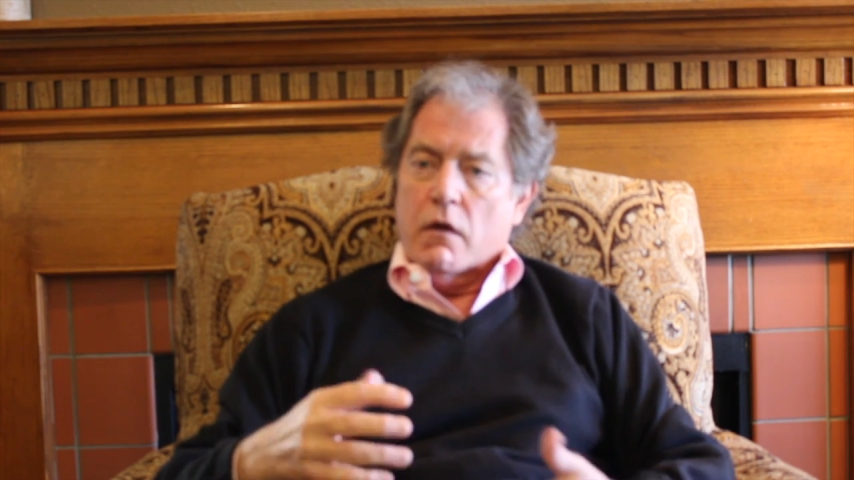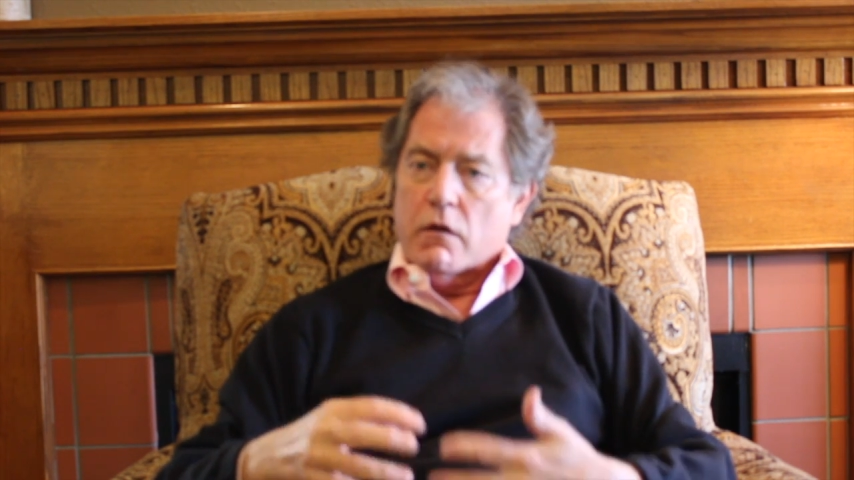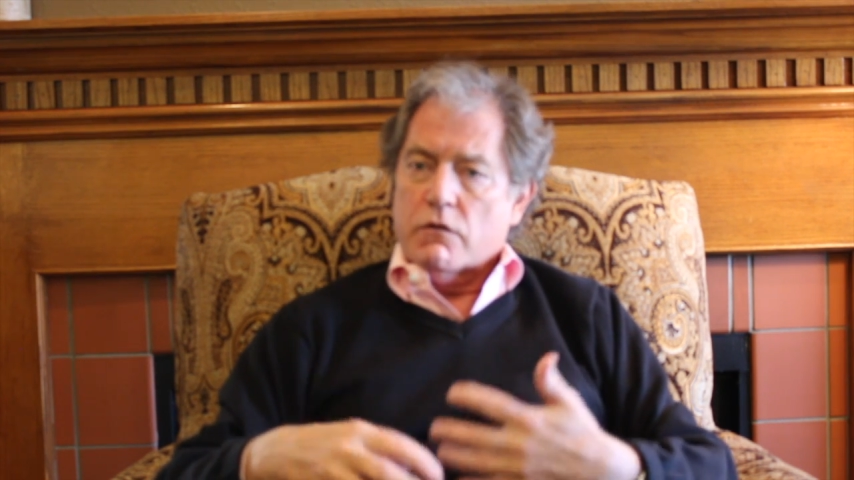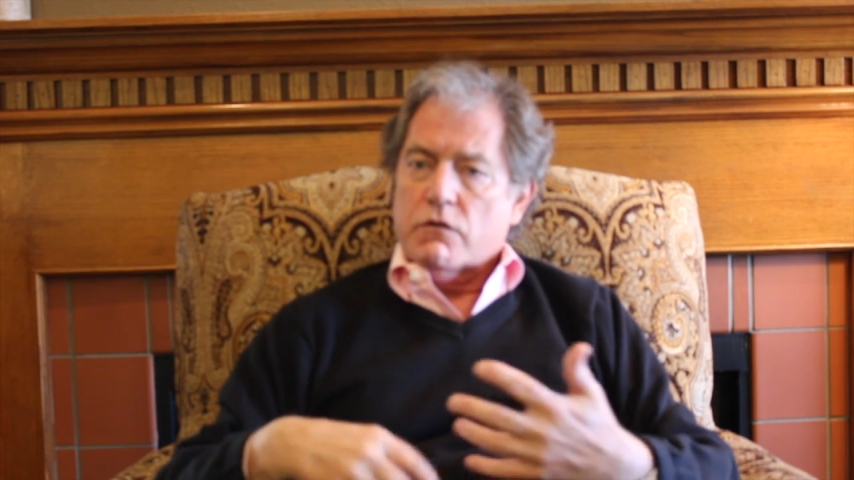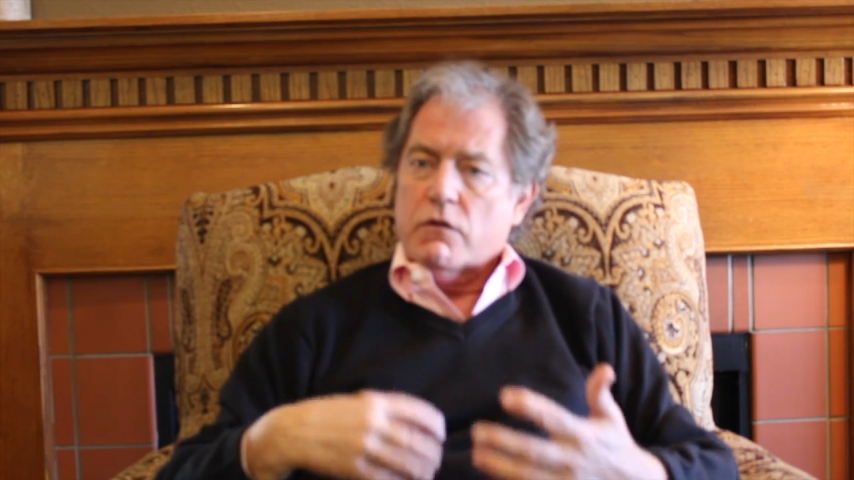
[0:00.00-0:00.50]

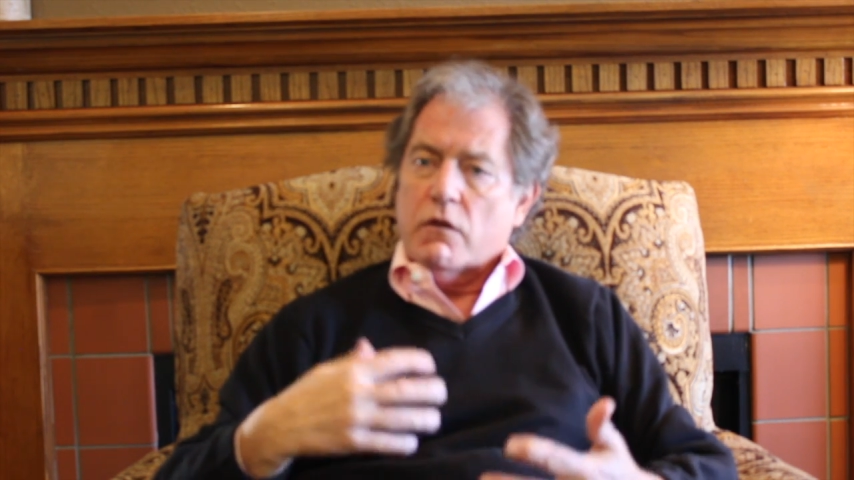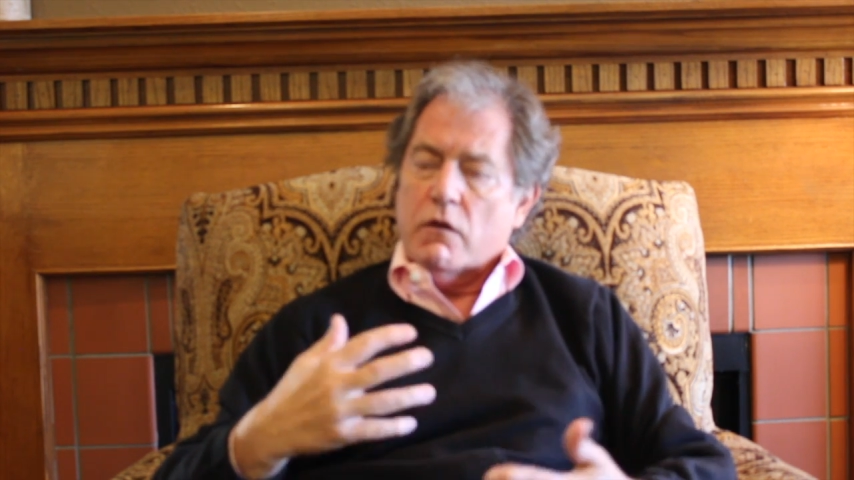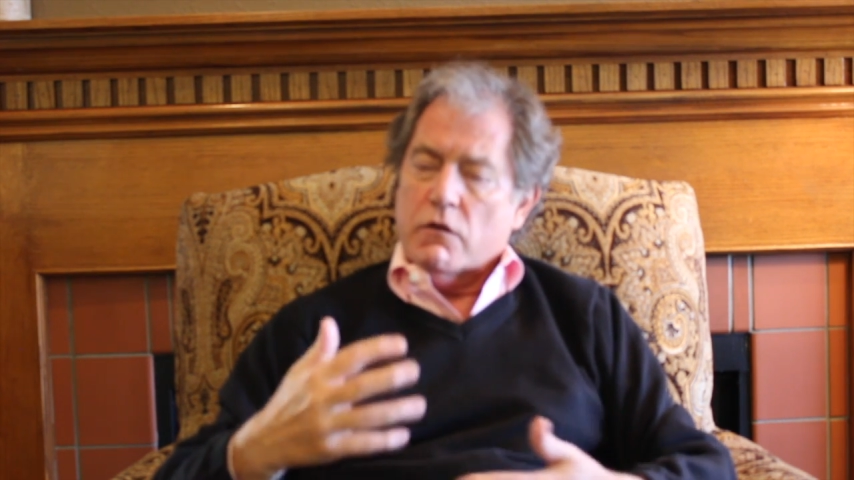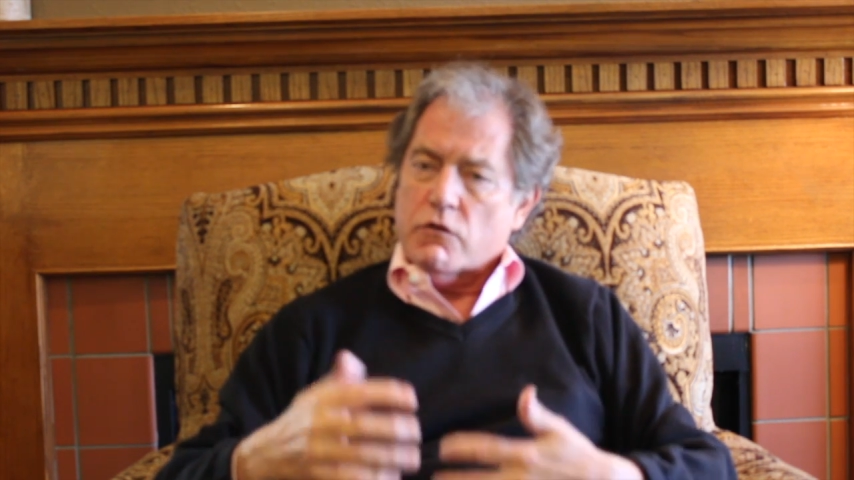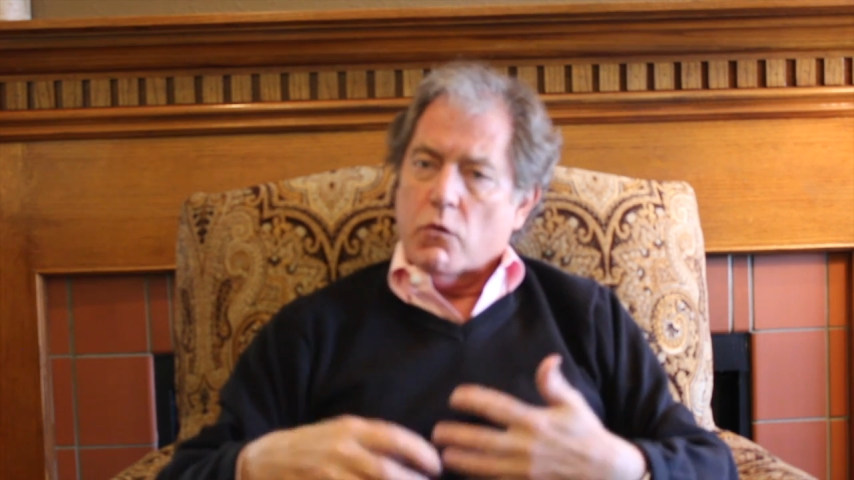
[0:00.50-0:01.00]
is
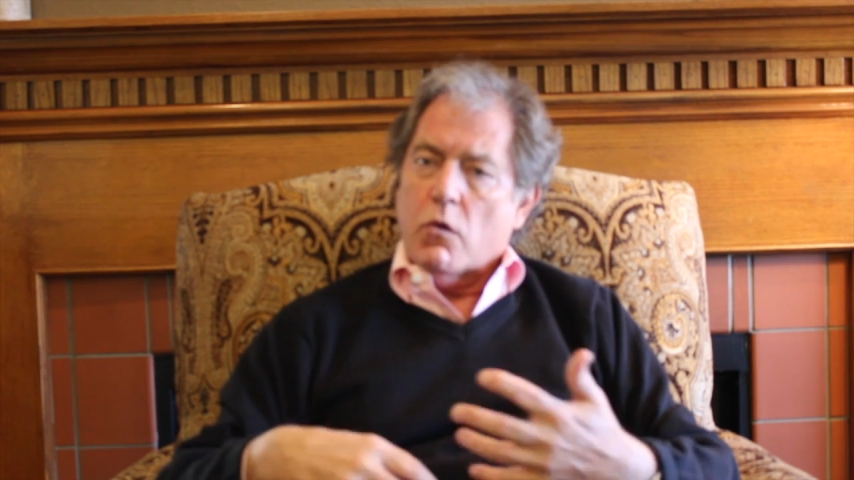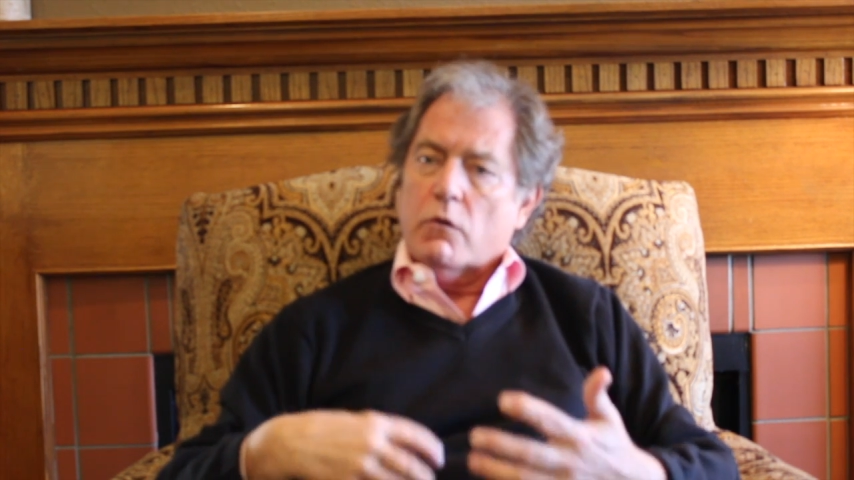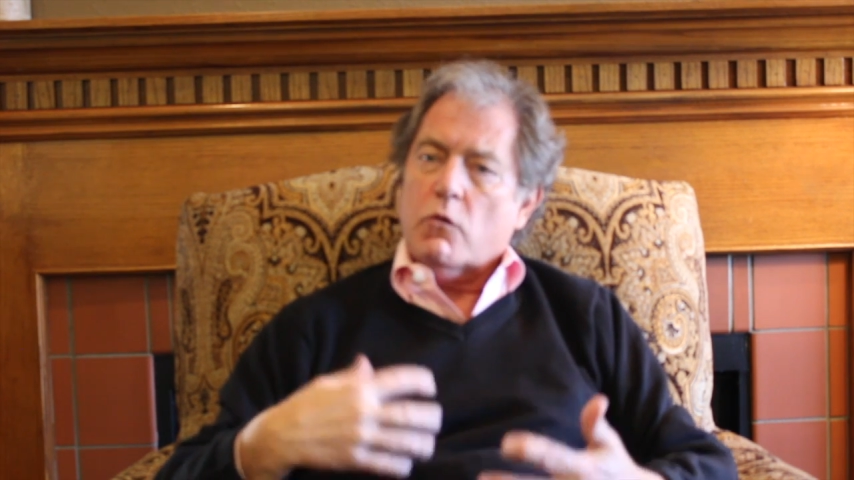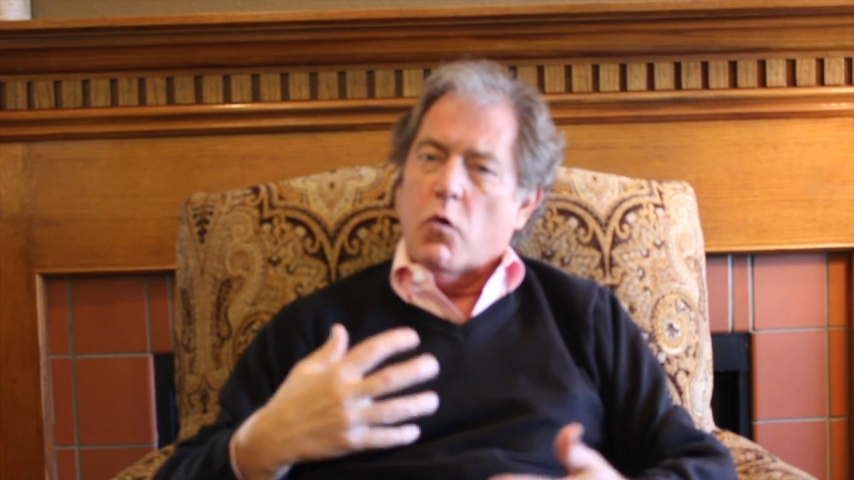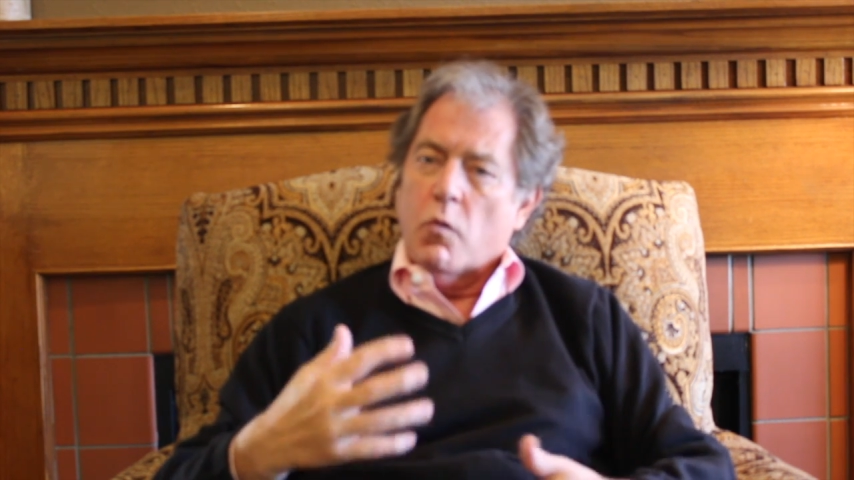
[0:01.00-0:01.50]
the
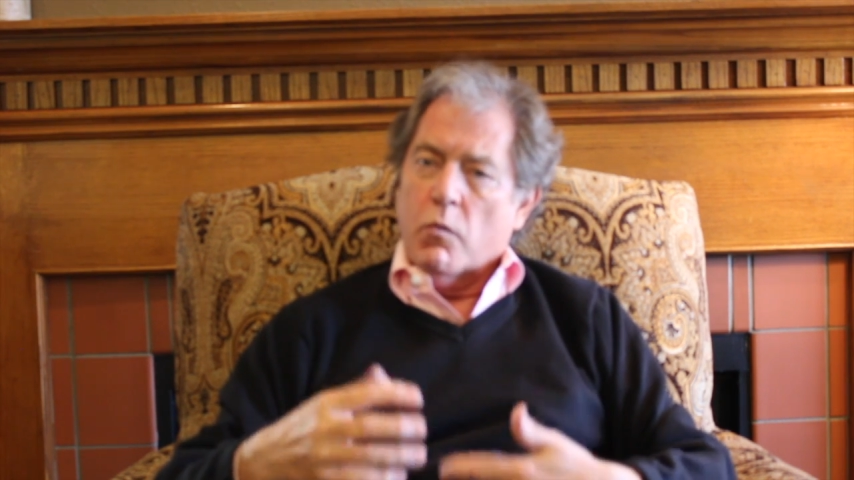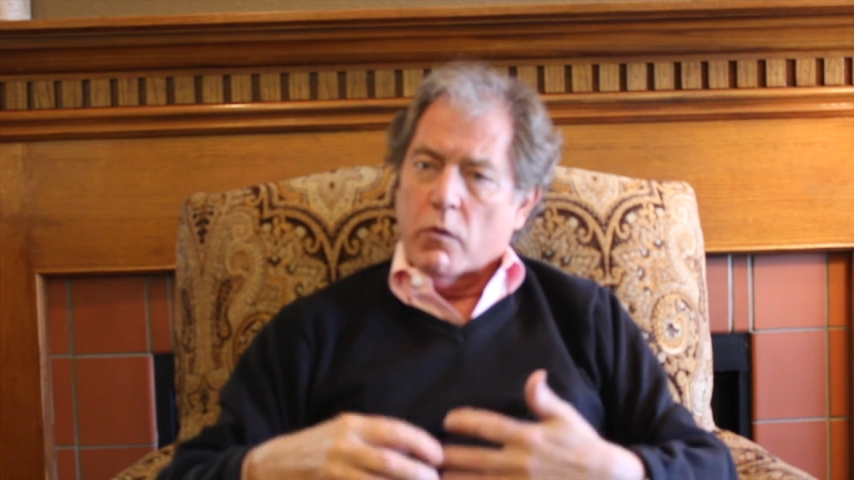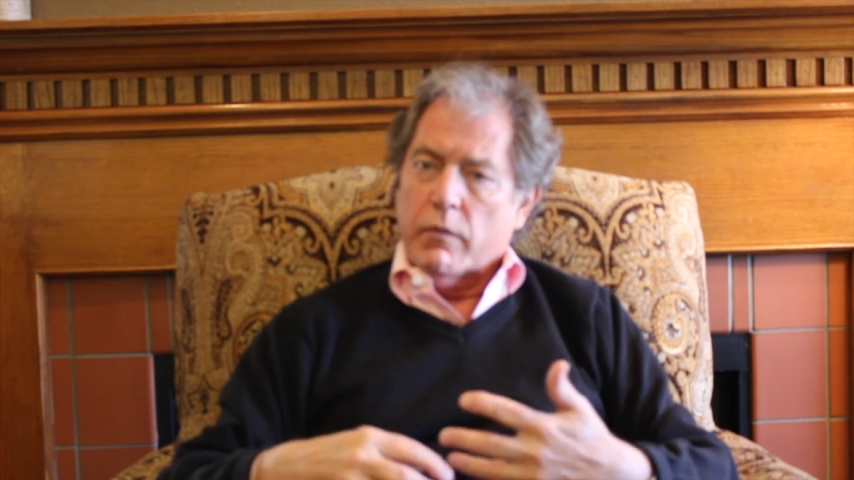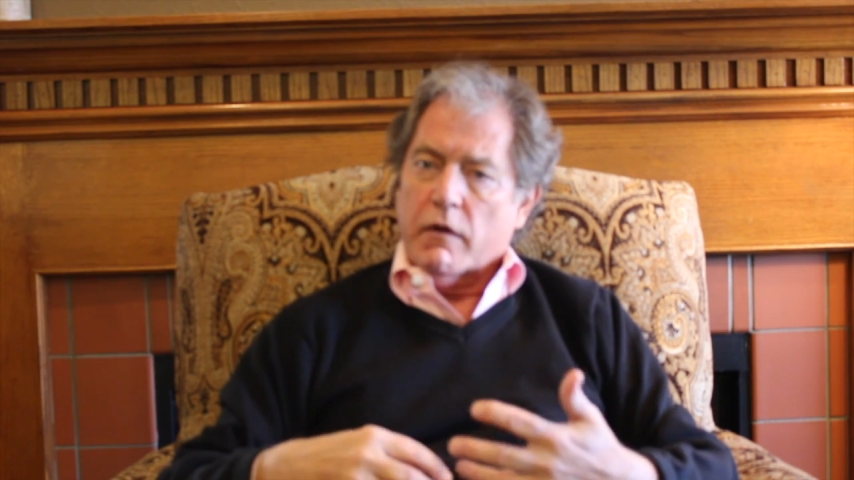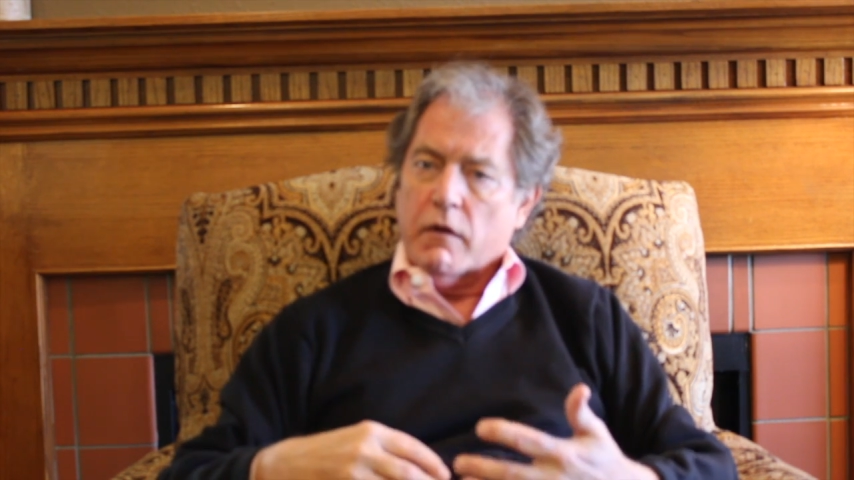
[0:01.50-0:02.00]
so-called
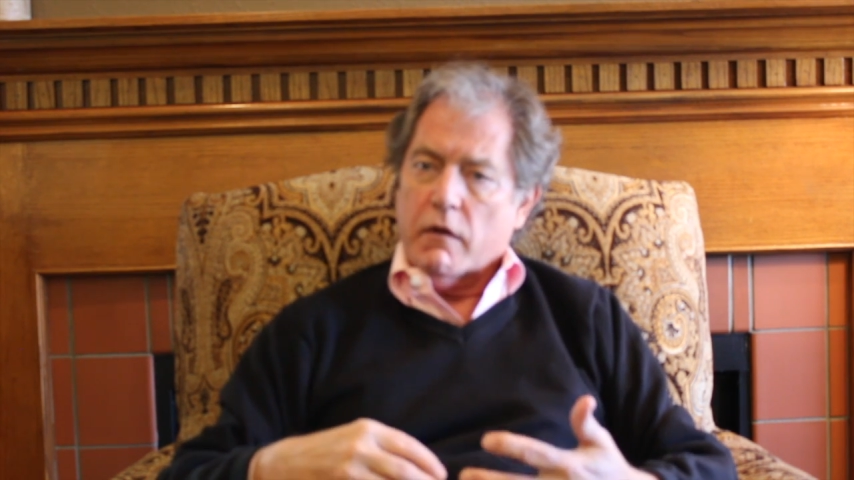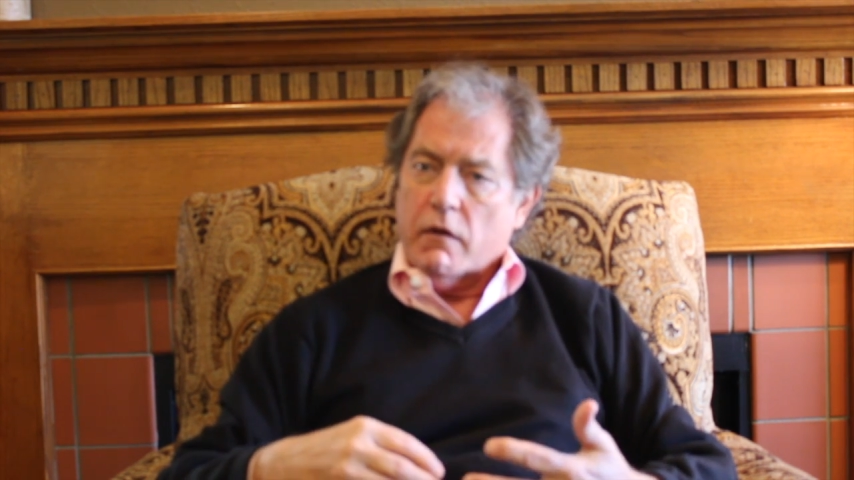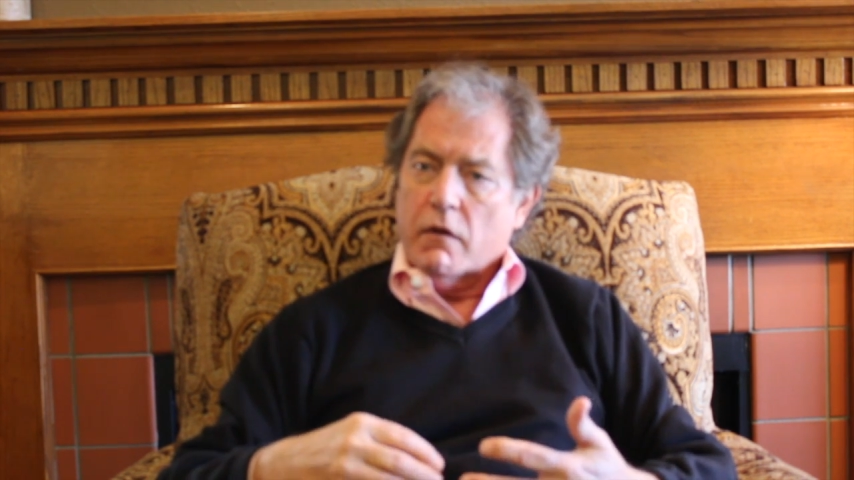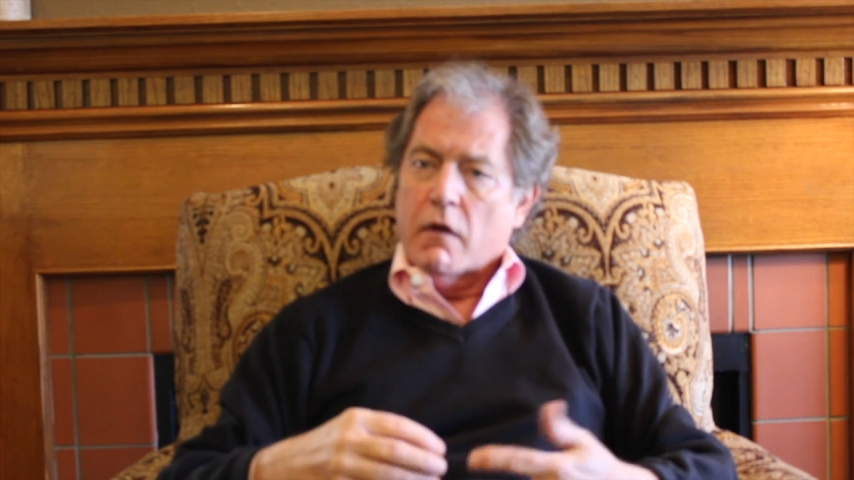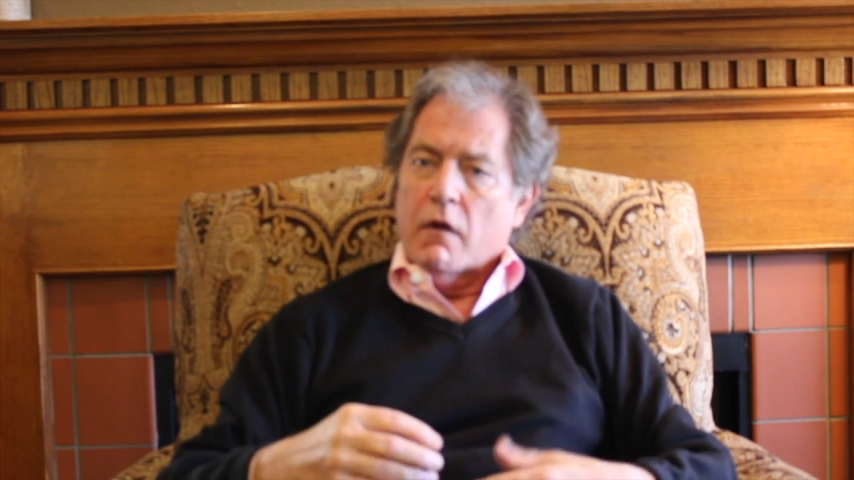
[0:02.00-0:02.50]
comorbidity,